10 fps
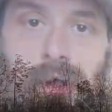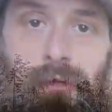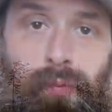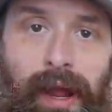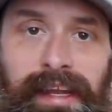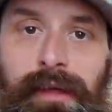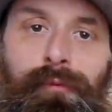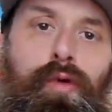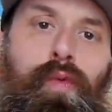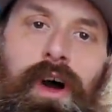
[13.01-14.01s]
All right,
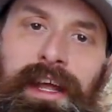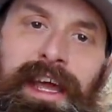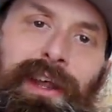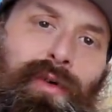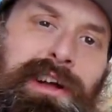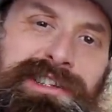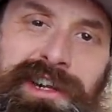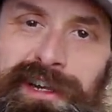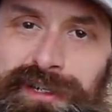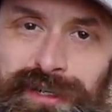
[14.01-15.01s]
if you want to get a
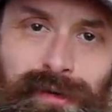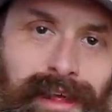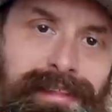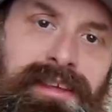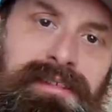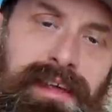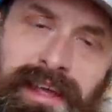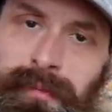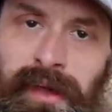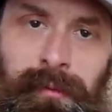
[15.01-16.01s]
question on a show like this,
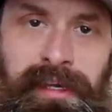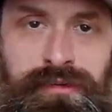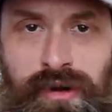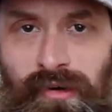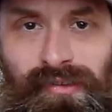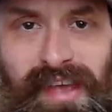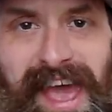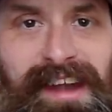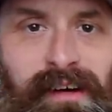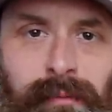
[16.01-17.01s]
email me,
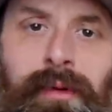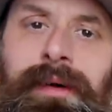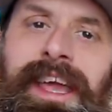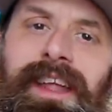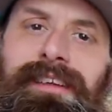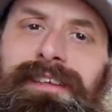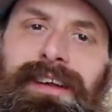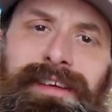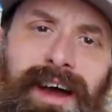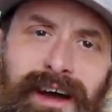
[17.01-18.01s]

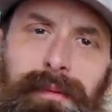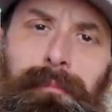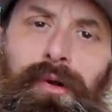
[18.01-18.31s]
charles@humblemechanic.com.